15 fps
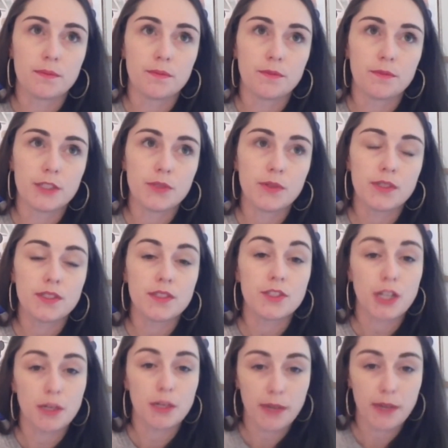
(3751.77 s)
resources
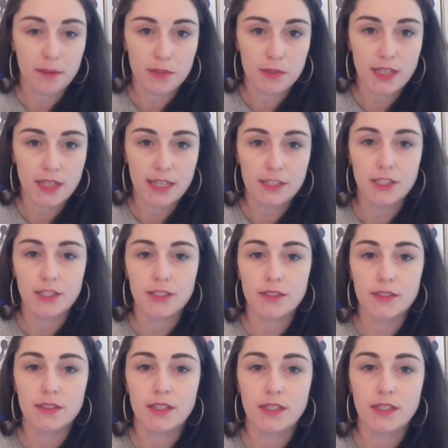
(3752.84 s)
shared by the presenters,